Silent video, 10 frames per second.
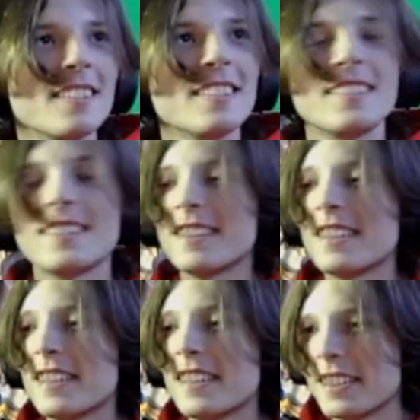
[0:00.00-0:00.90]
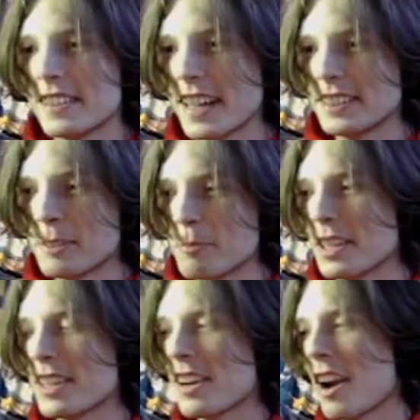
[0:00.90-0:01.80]
Yeah. Um, nice to um, be
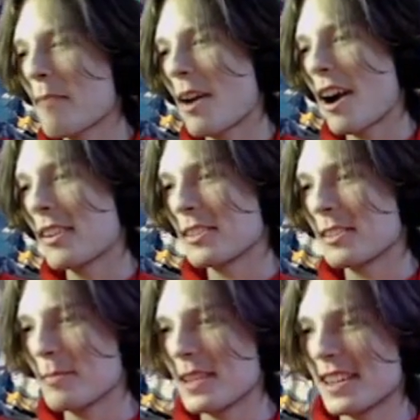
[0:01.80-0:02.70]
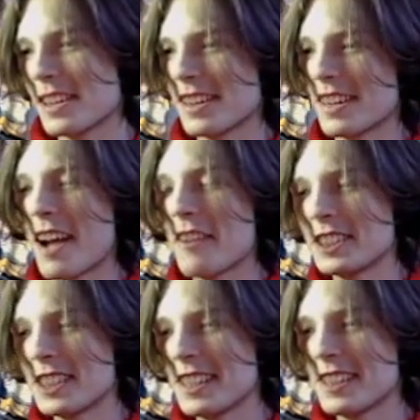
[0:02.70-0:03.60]
here. I'm honored to be here. I've
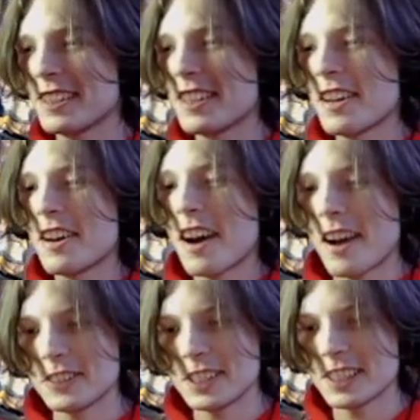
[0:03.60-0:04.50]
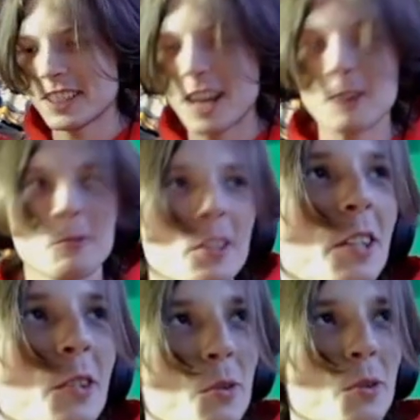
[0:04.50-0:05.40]
seen, I've seen a lot of
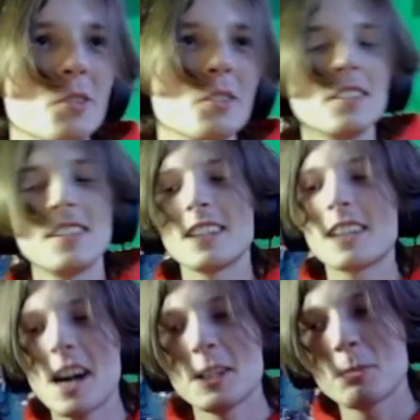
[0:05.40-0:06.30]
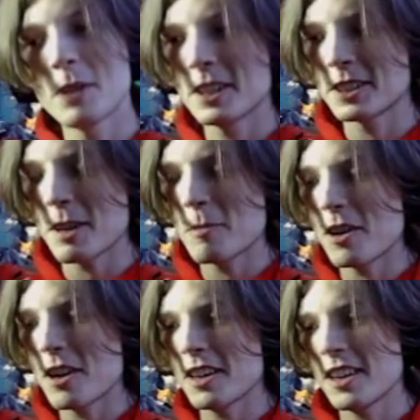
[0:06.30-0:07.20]
really cool cosplayers come
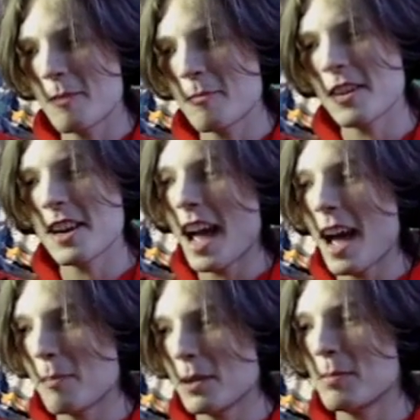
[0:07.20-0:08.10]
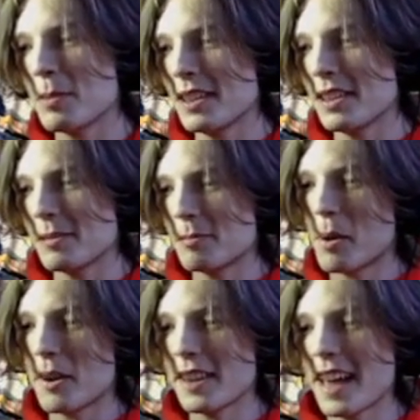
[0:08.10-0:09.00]
on, and I'm very happy to be
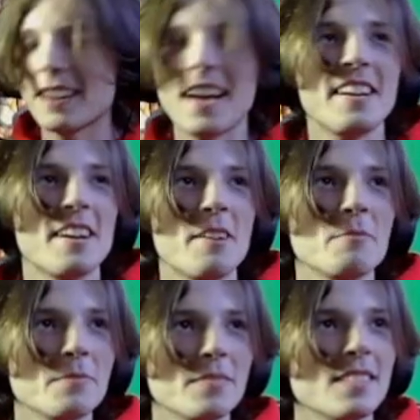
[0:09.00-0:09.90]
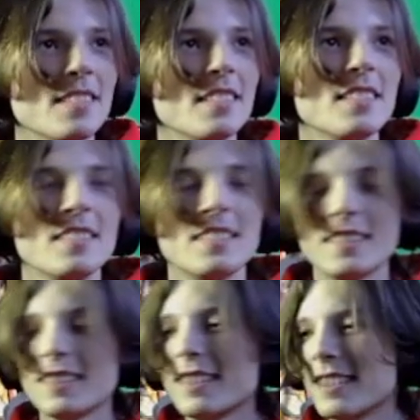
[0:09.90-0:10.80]
part of that lineup. Dude,
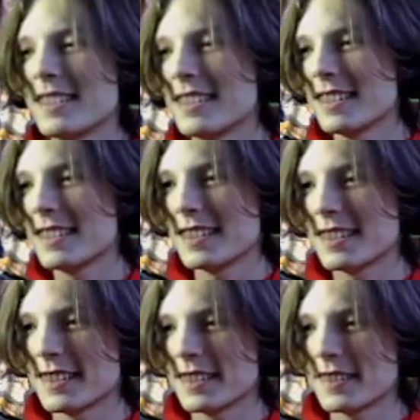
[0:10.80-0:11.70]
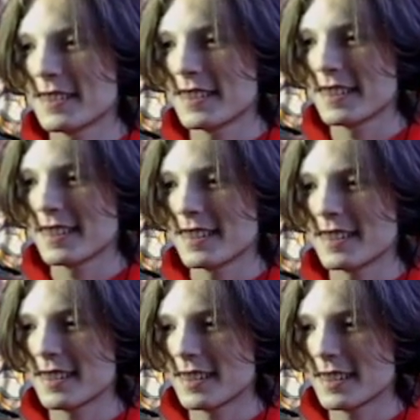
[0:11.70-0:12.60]
I, I think we wanted you on
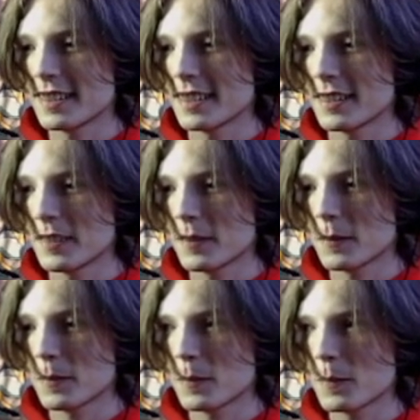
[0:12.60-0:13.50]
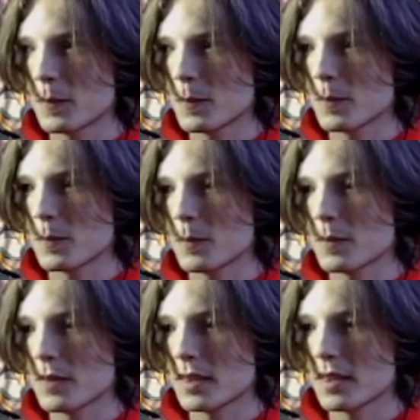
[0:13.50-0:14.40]
here. Like, I think the for sure thing was
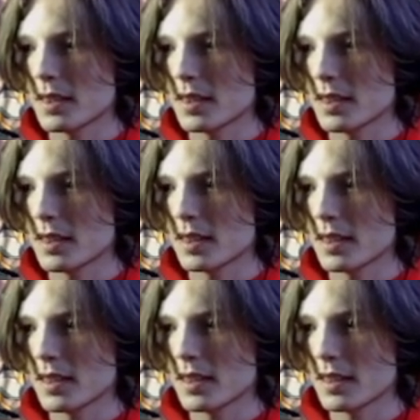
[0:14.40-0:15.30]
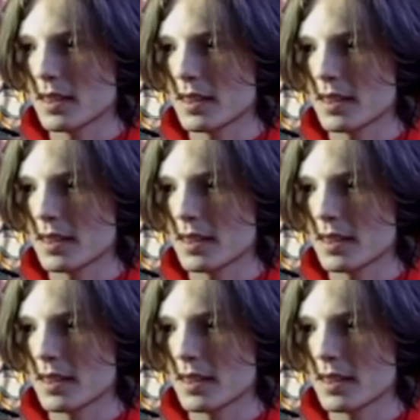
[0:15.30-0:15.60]
by episode 25.